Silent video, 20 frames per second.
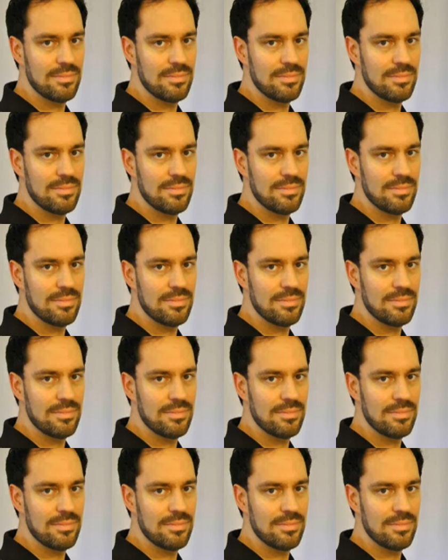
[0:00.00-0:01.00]

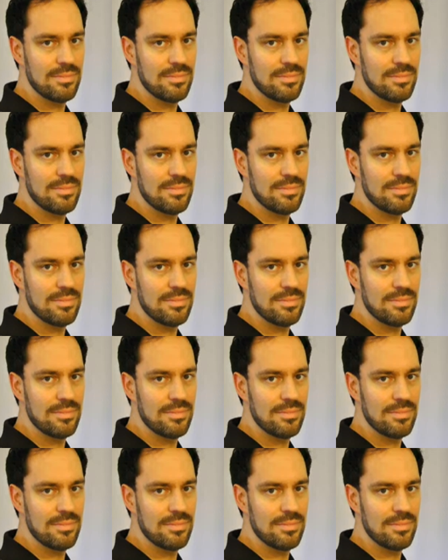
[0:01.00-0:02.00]

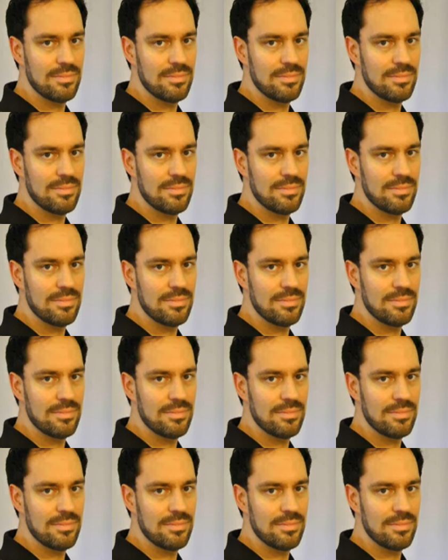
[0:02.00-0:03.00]

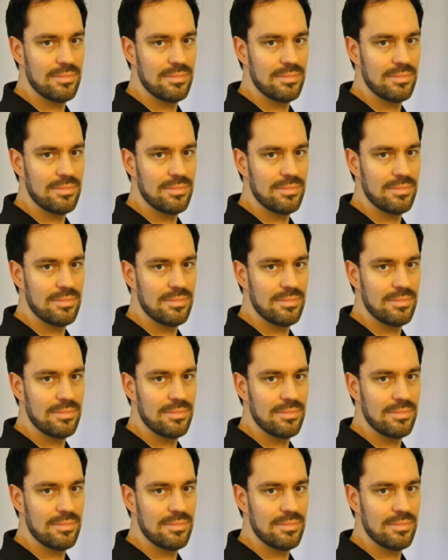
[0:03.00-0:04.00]

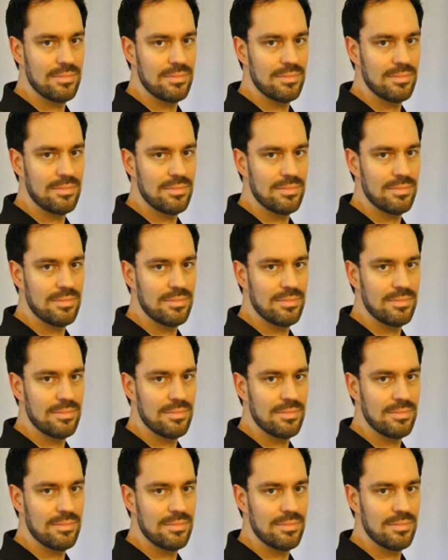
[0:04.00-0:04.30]
(no lip movement)